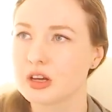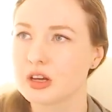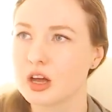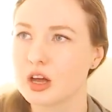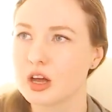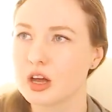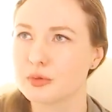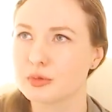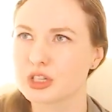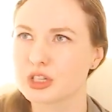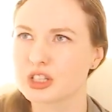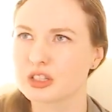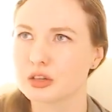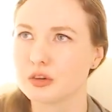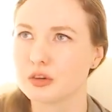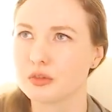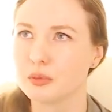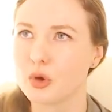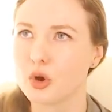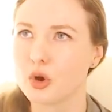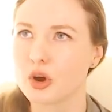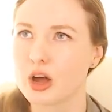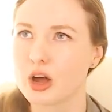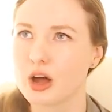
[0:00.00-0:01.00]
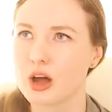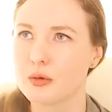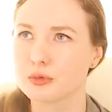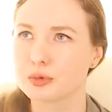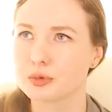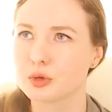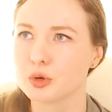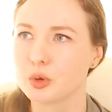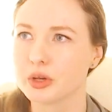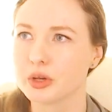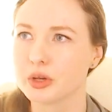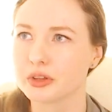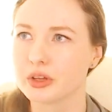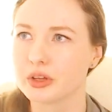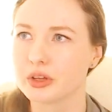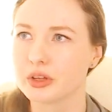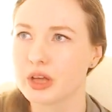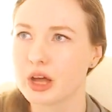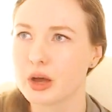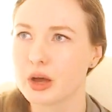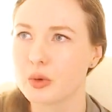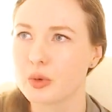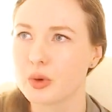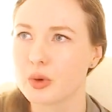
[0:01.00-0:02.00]
I'm just sort of more comfortable with it
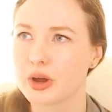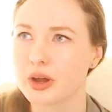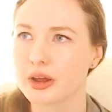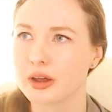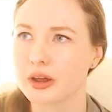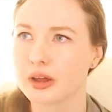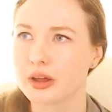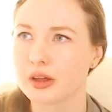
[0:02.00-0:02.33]
that way.